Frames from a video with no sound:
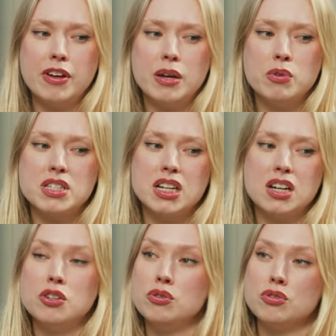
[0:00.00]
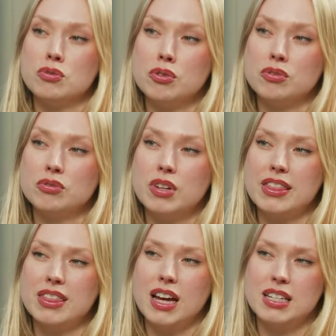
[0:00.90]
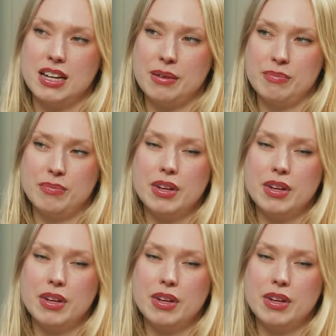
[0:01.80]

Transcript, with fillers: It wasn't unusual at okay. that time.